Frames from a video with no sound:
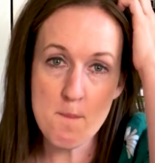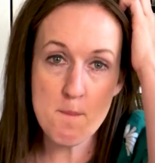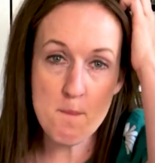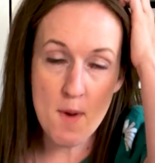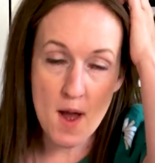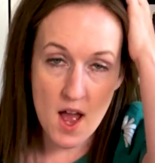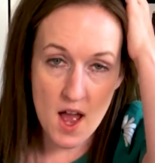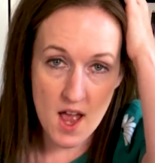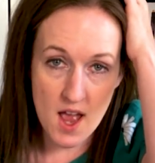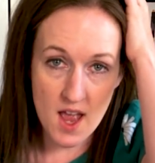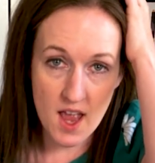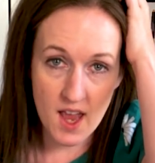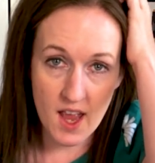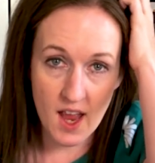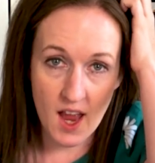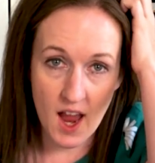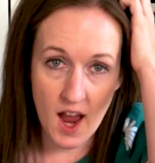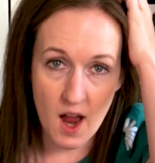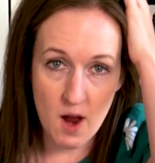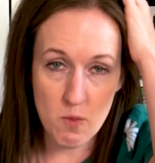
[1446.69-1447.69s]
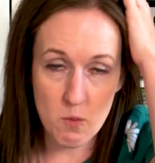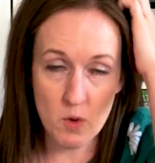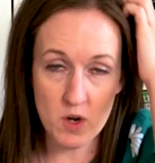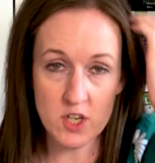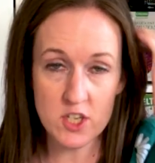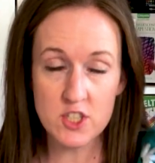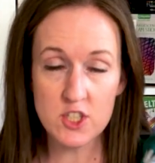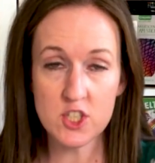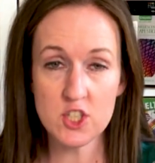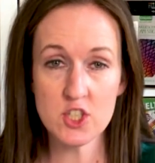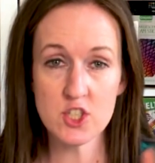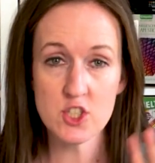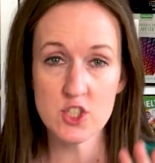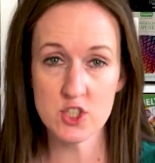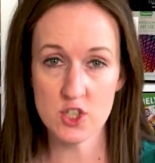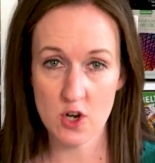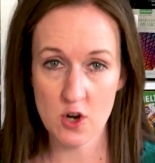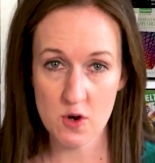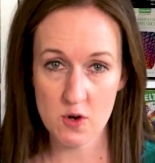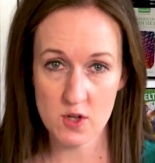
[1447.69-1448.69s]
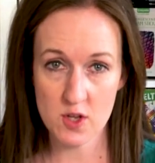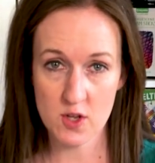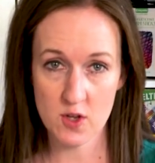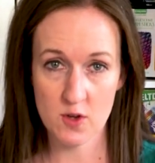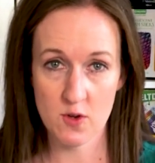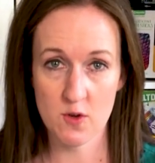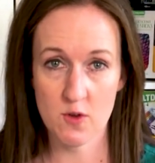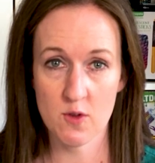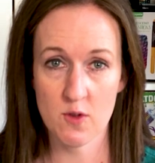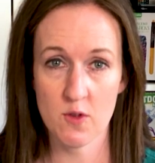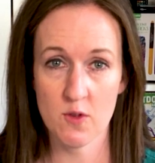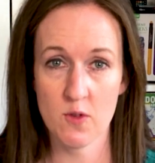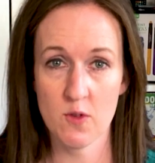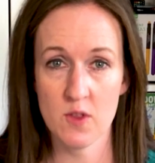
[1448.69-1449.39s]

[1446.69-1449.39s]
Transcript: but I wanted to show you